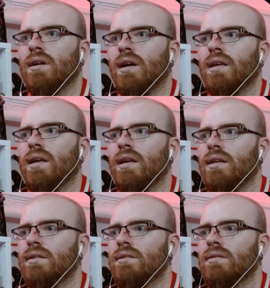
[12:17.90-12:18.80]
I
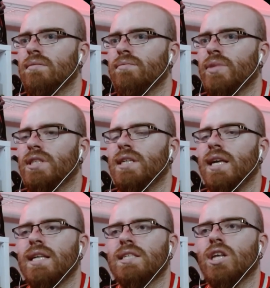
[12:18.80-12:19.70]
can
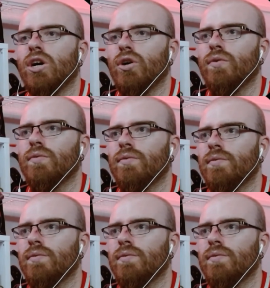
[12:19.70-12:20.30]
predict stuff.